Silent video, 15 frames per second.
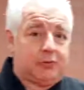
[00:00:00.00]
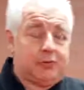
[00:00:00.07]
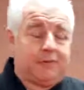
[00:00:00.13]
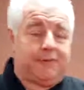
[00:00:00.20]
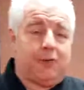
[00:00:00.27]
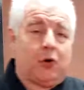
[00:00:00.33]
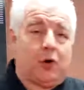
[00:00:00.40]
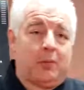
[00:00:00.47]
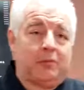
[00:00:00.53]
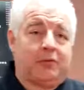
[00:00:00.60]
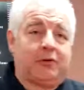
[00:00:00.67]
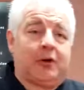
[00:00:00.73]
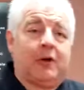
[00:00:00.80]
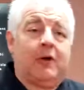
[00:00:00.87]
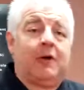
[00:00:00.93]
the
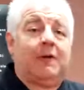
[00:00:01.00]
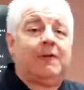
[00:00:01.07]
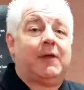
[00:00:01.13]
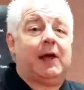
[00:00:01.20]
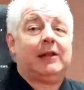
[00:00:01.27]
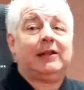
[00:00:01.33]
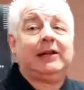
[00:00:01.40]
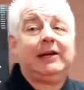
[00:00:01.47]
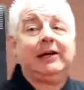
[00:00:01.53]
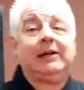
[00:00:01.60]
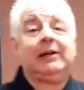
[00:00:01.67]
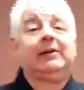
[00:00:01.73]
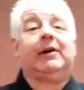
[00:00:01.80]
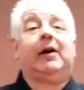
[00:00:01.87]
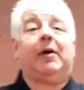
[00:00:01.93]
forms that lead
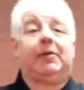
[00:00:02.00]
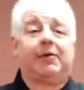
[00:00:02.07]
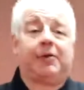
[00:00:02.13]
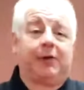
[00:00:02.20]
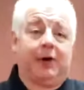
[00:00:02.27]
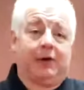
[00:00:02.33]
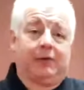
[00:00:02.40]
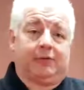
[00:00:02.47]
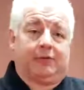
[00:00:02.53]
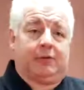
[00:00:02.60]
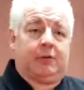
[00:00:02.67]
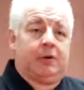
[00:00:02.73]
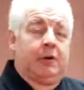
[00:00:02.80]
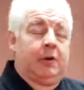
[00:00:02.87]
into other things.